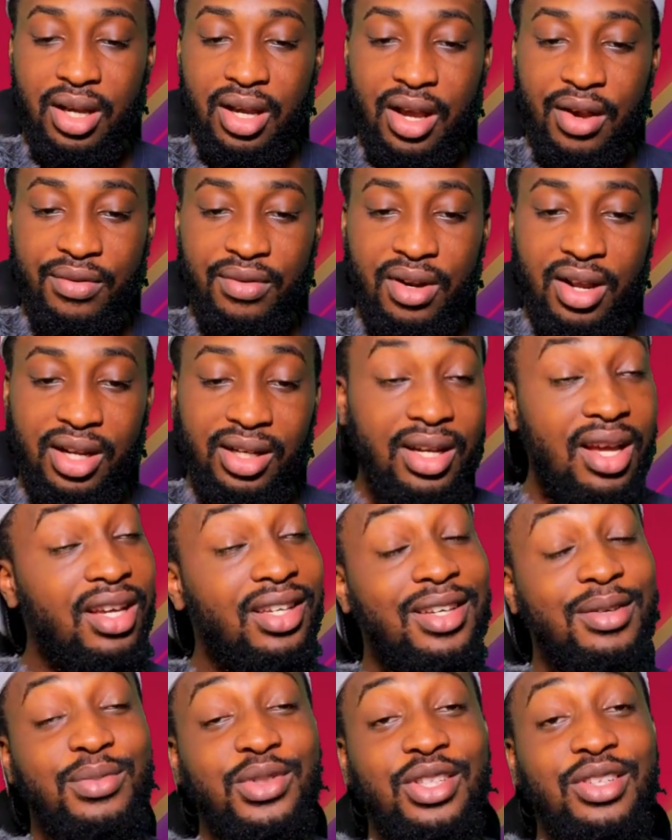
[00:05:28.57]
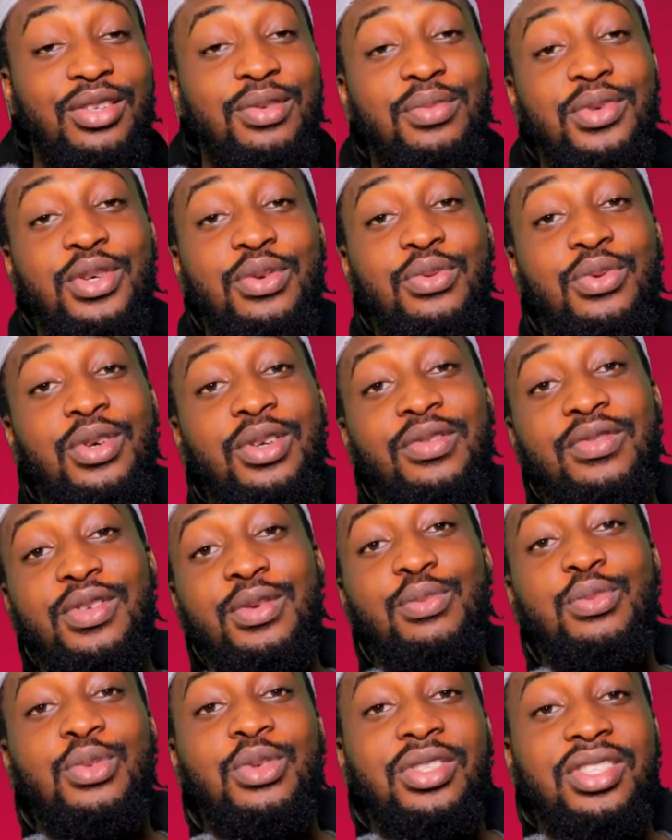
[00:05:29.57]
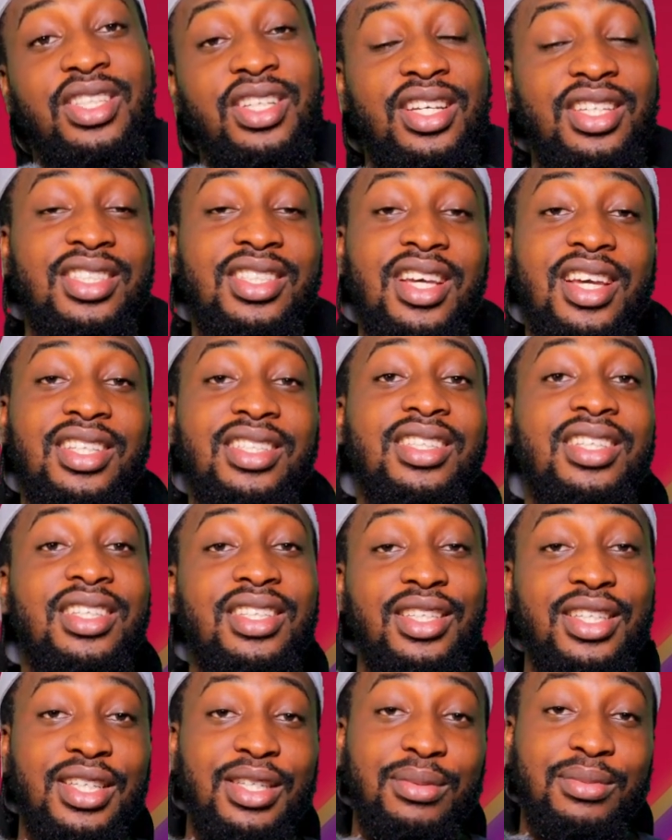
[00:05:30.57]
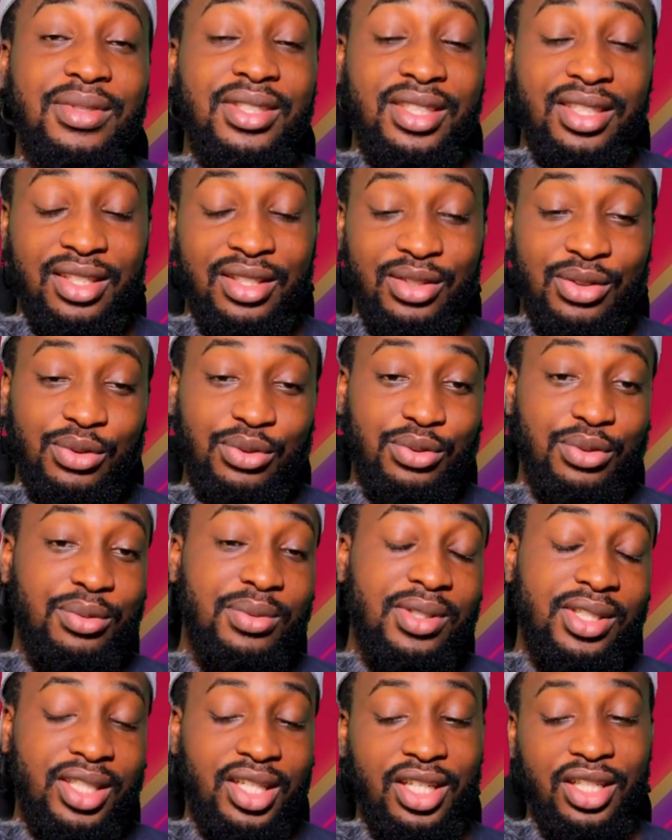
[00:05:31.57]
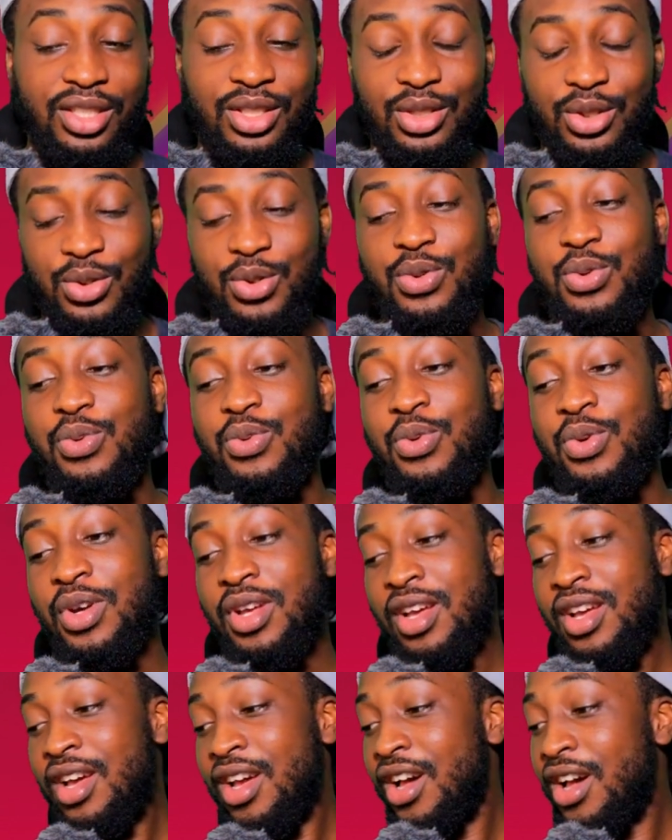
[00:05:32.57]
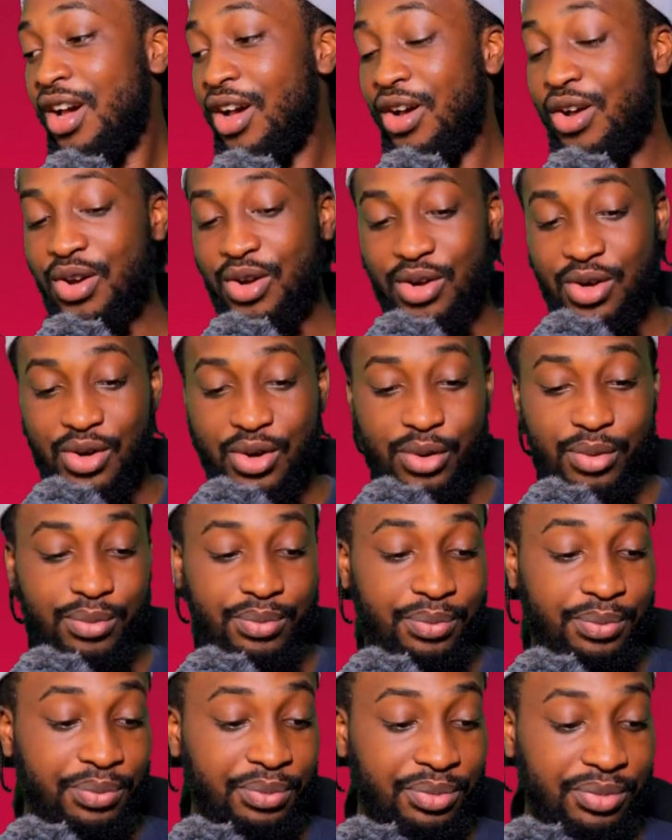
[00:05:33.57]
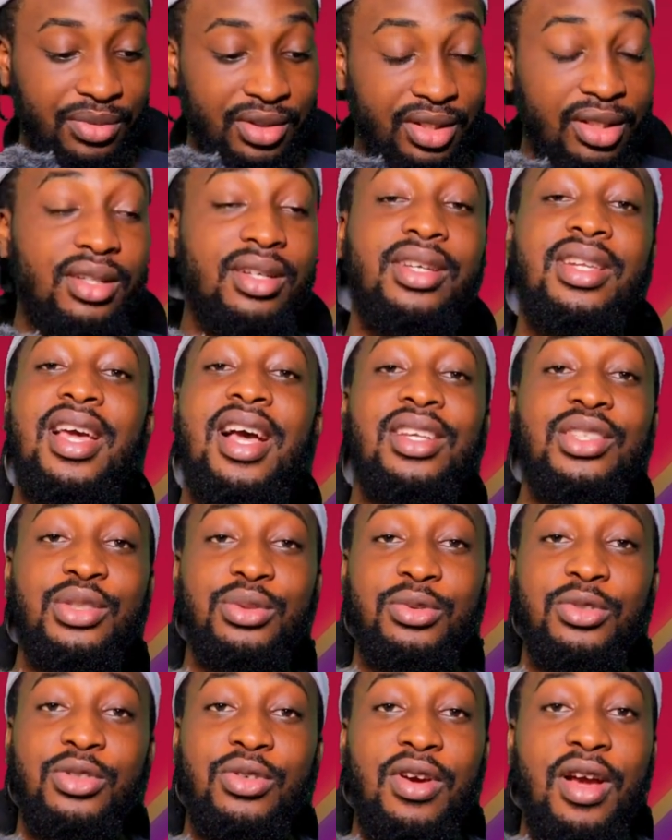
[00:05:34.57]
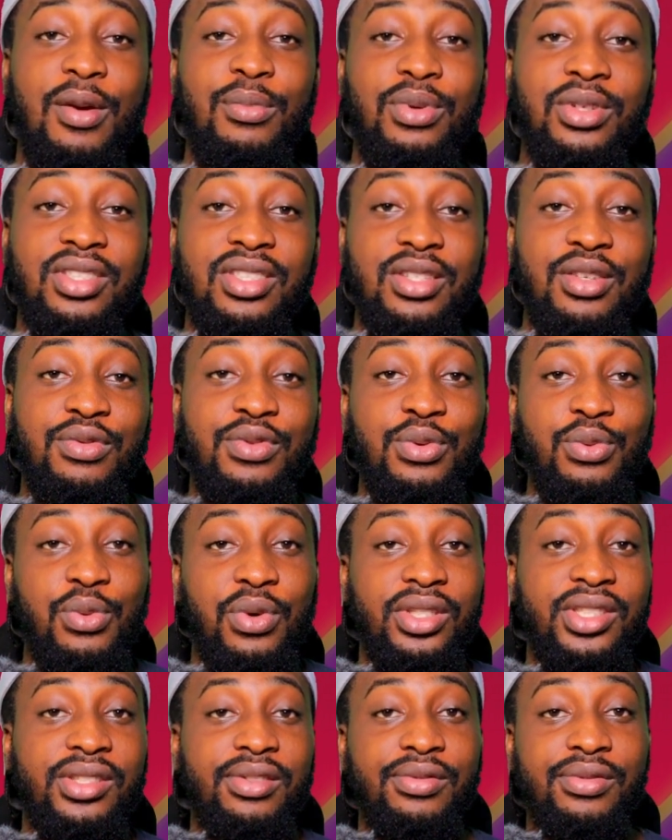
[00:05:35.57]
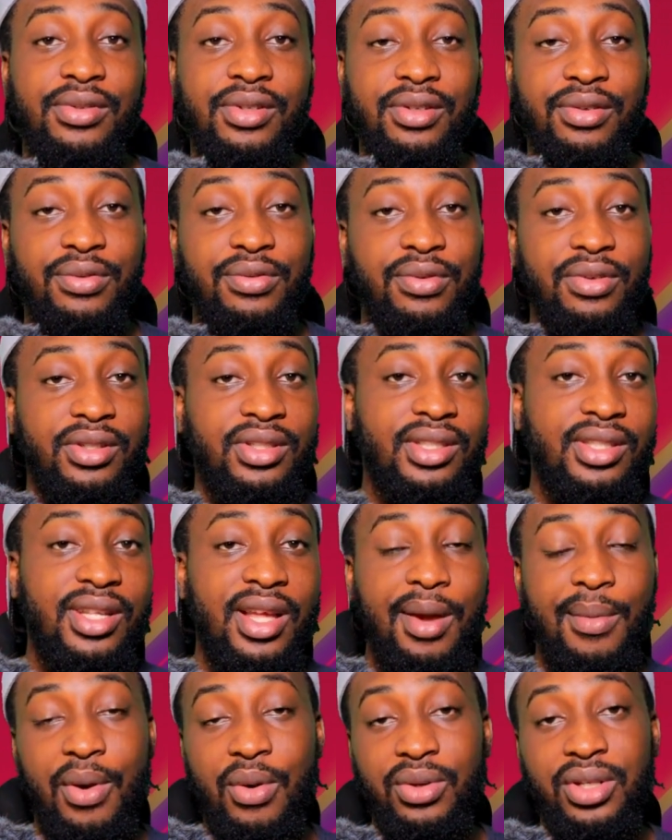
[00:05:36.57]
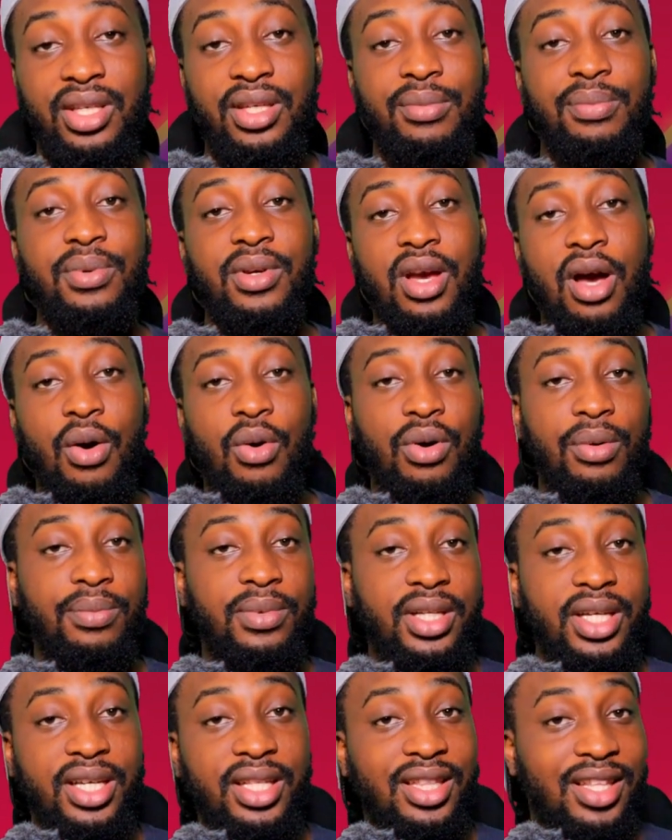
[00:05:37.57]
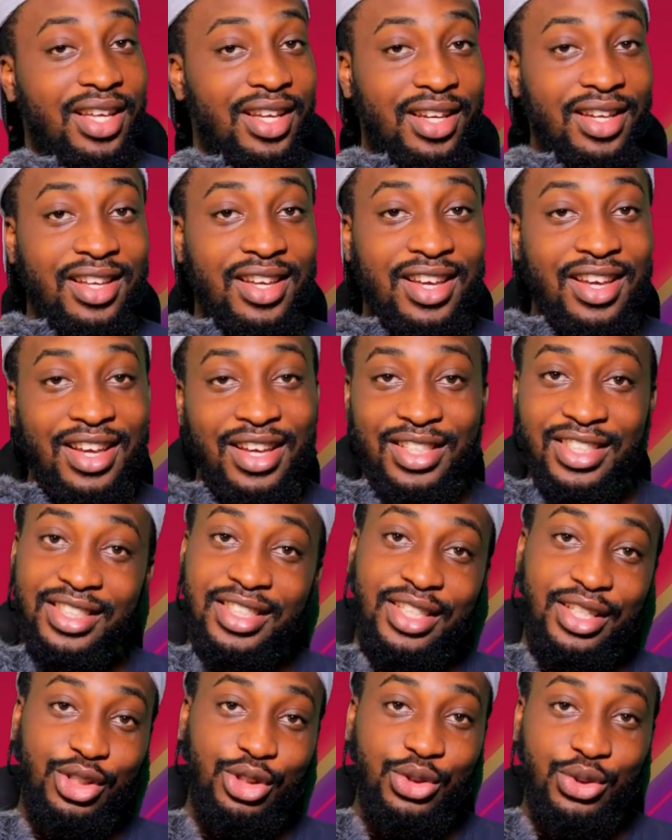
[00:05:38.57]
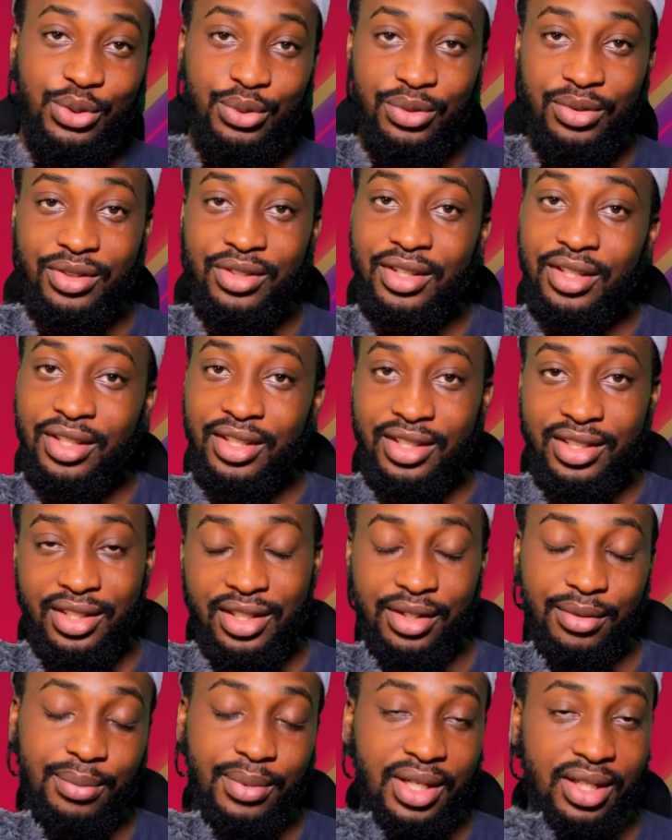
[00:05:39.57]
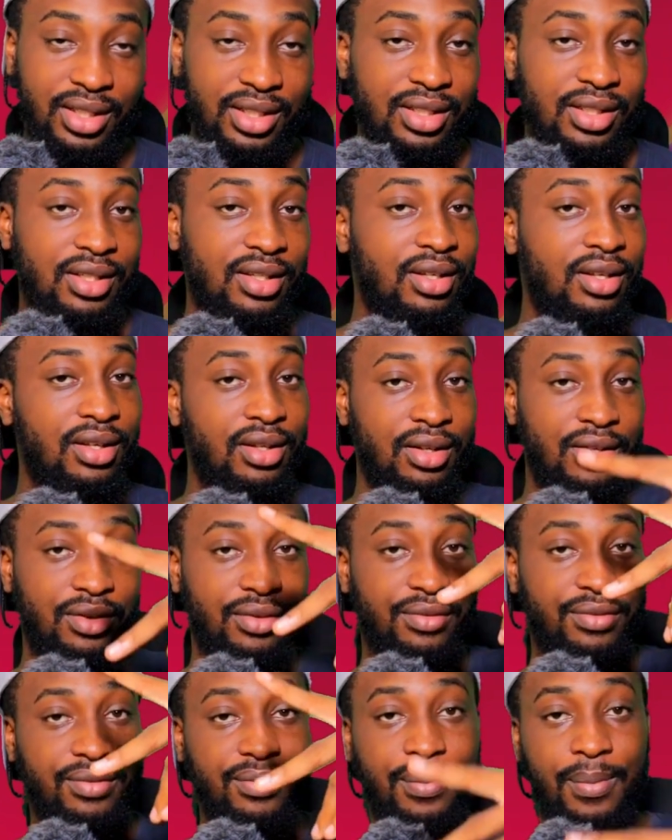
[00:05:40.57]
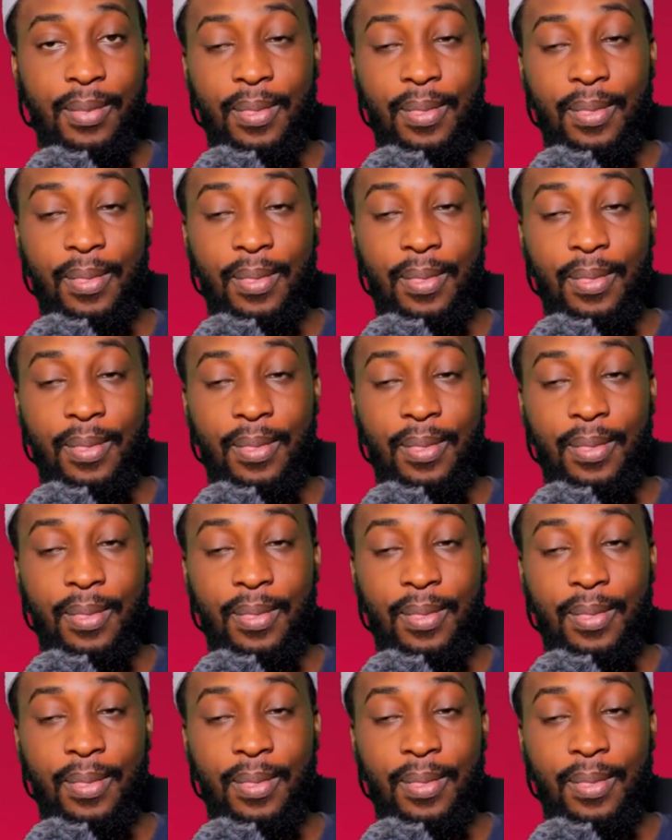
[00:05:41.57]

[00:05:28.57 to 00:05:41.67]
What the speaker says: I feel like that game is going to be one of the most exciting games in the group stage. So hit that subscribe button if you're watching for the first time. I'll keep you all updated. Stay tuned. Stay blessed. Love.